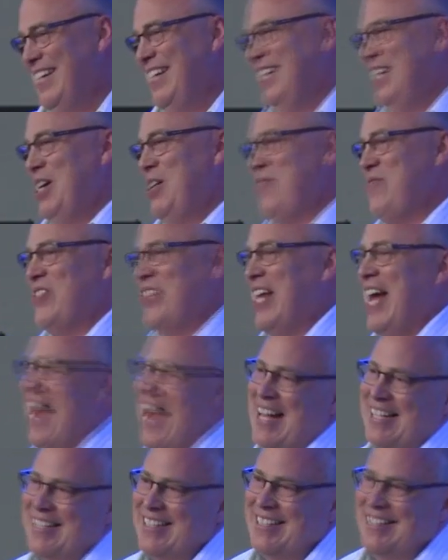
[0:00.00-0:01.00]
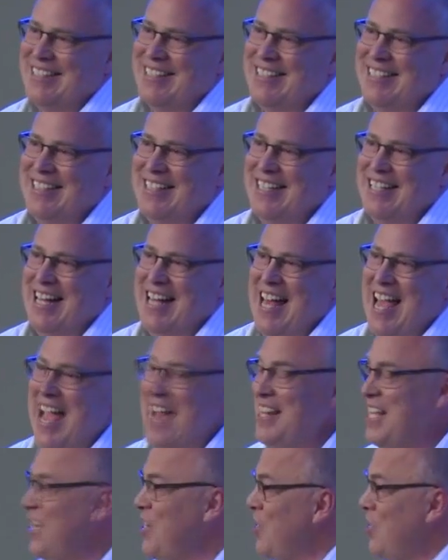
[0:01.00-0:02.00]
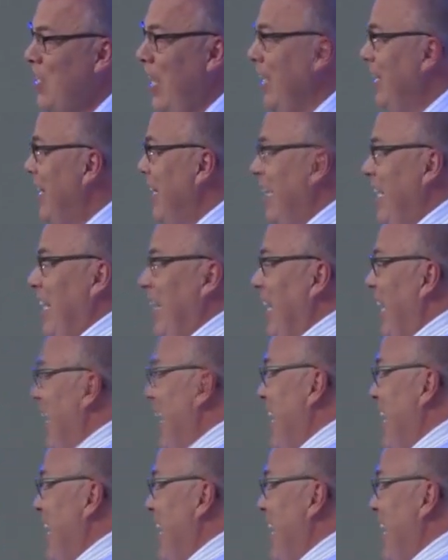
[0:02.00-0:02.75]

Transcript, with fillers: of that. And then the second thing,